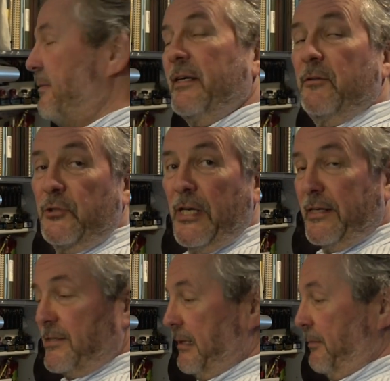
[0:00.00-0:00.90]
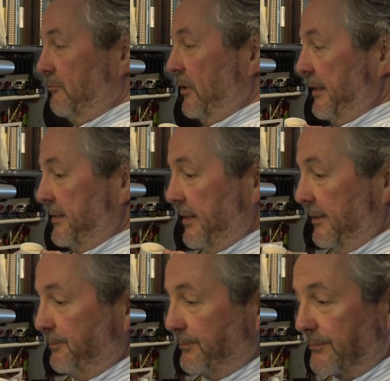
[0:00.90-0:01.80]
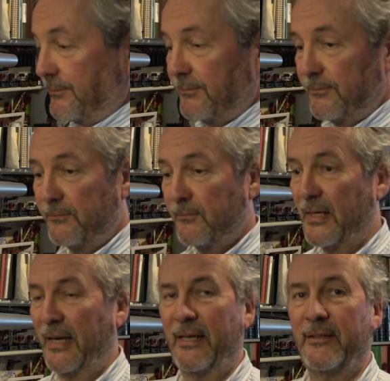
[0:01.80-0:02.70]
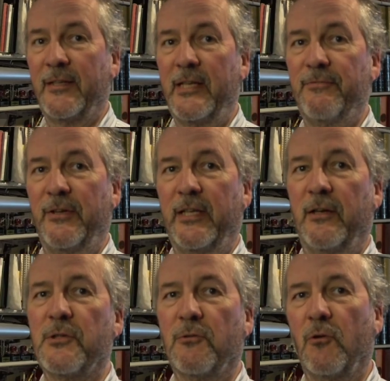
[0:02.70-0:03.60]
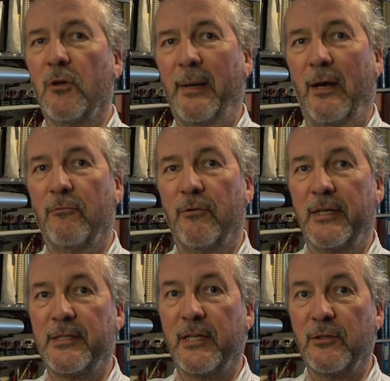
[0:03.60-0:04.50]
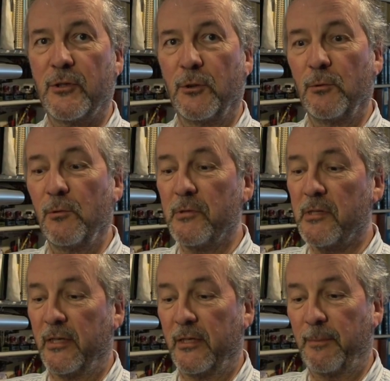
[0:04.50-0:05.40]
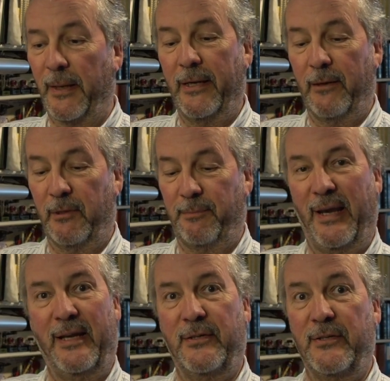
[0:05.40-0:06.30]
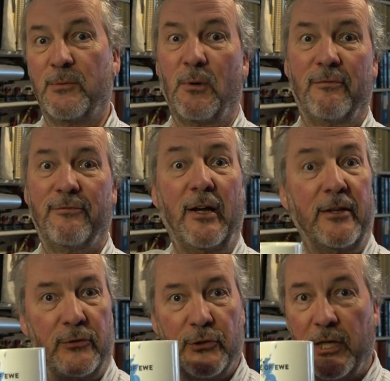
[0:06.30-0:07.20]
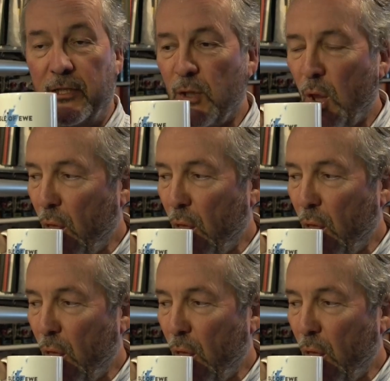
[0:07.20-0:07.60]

Michael Jex, I'm a writer, and these videos are all about writing tools and playing with pens. What fun, cheers.